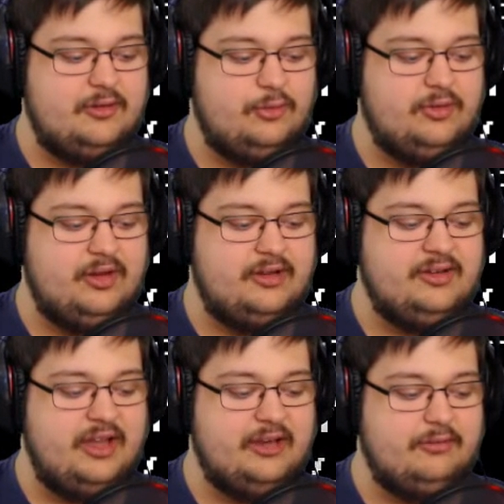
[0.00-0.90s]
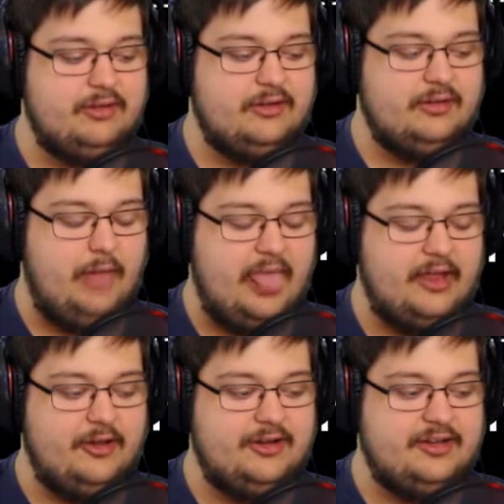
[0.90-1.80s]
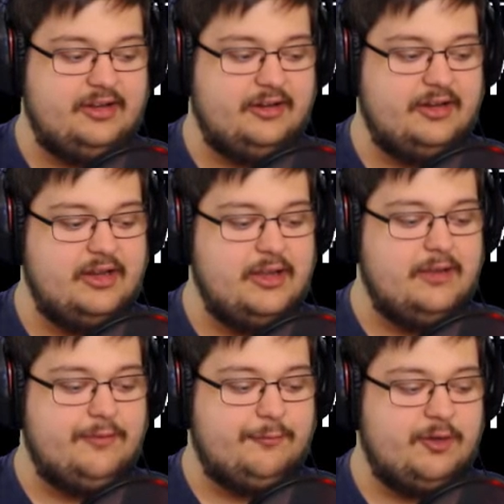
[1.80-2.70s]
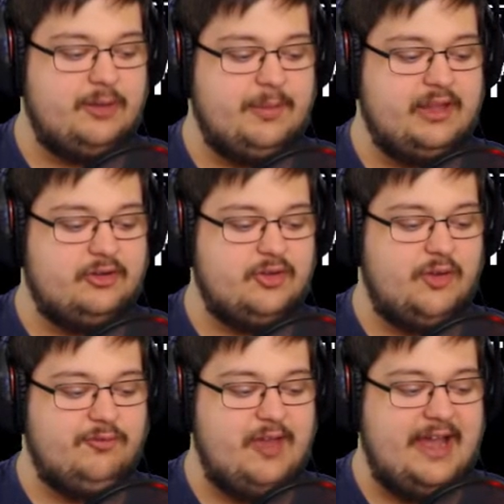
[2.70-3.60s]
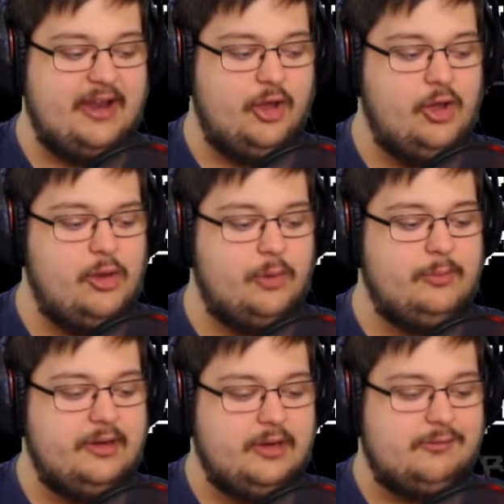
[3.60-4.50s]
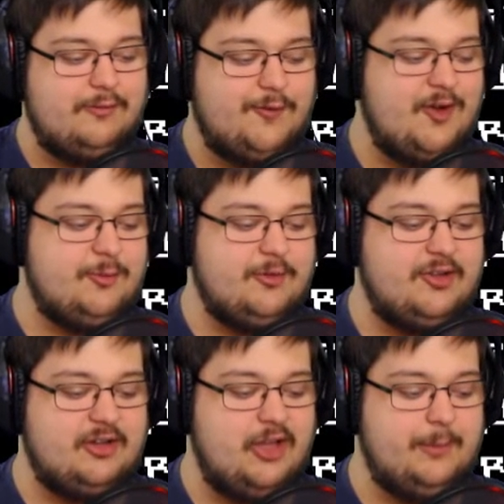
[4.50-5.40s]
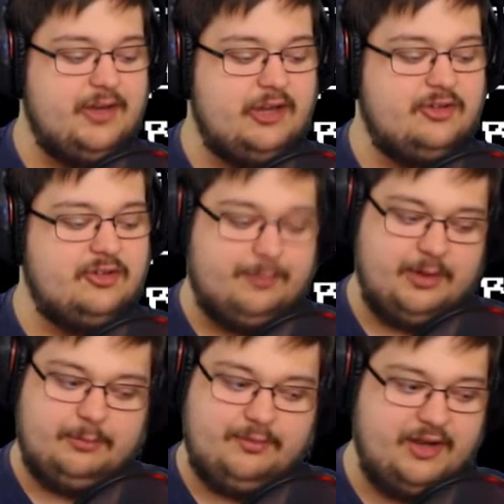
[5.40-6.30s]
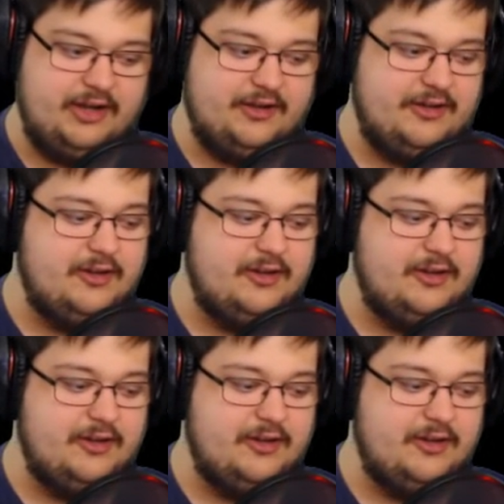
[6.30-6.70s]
un, Undyne, uh, yeah, Undyne, Feel free to make yourself at home. Refreshments and accommodations have been provided.